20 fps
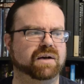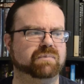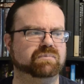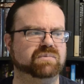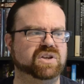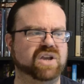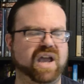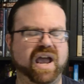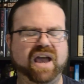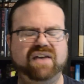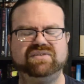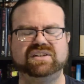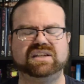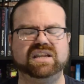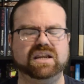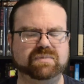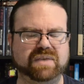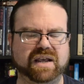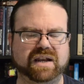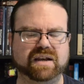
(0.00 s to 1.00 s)
you have to
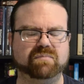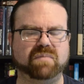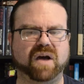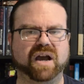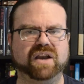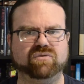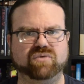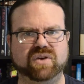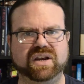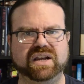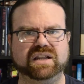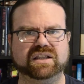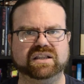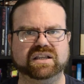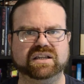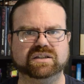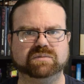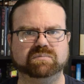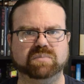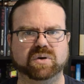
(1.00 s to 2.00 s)
keep that in mind reading
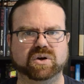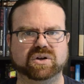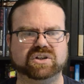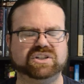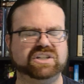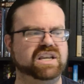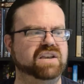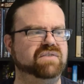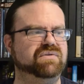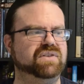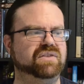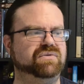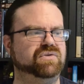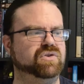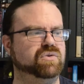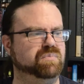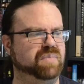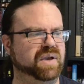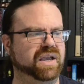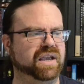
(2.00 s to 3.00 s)
these books. Even if
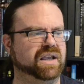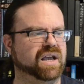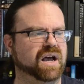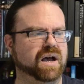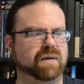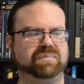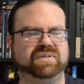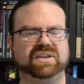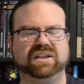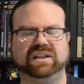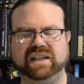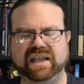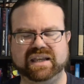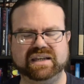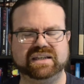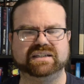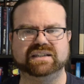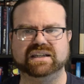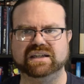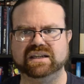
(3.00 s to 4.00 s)
you pick up the
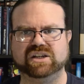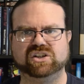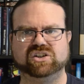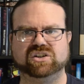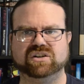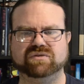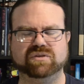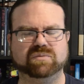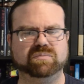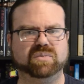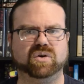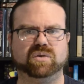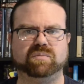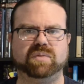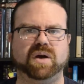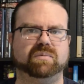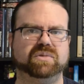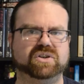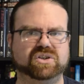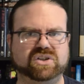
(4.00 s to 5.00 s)
latest edition of the book
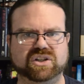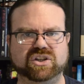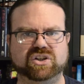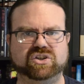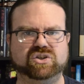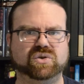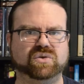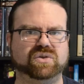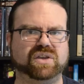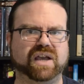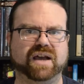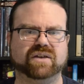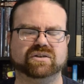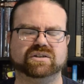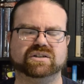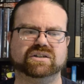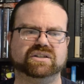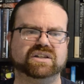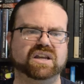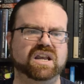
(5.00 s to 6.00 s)
published in the
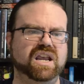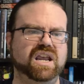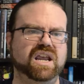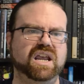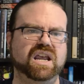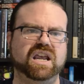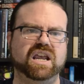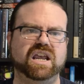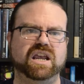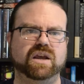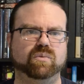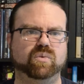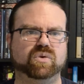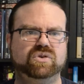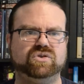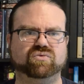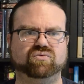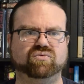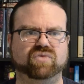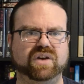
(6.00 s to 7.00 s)
2000s, it
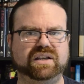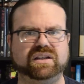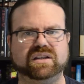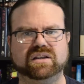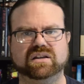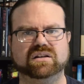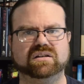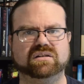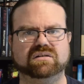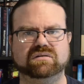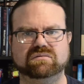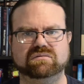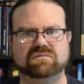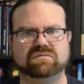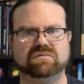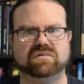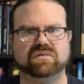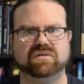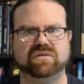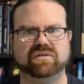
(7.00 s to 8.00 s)
was written
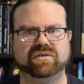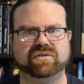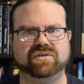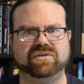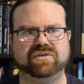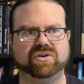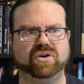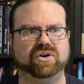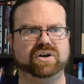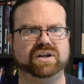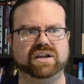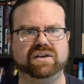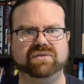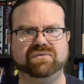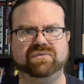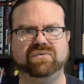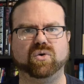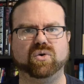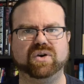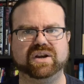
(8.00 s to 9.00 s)
30,
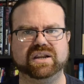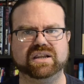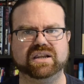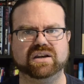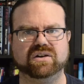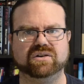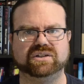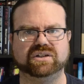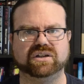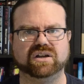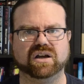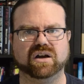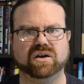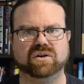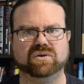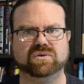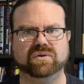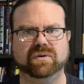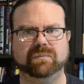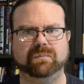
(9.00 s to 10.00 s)
40 years
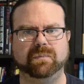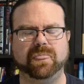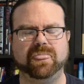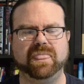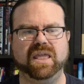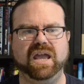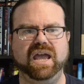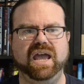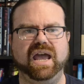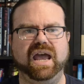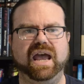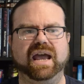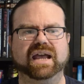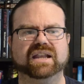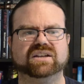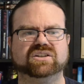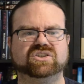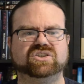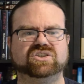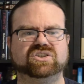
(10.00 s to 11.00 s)
ago.
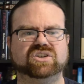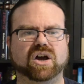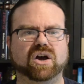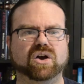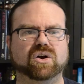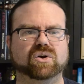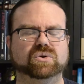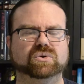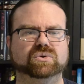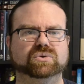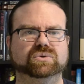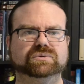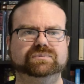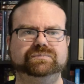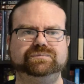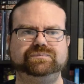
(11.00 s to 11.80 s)
And so